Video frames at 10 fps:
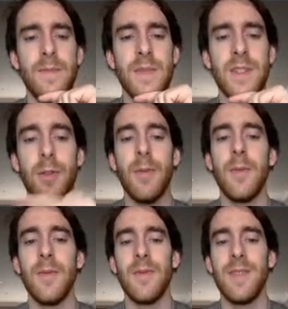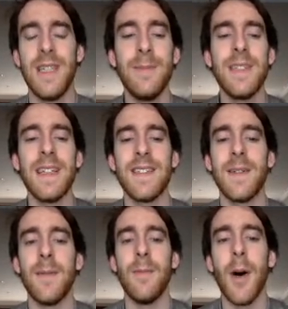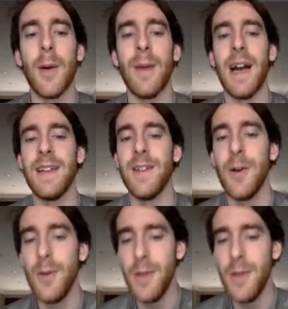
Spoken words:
So Tim says, Mom, I know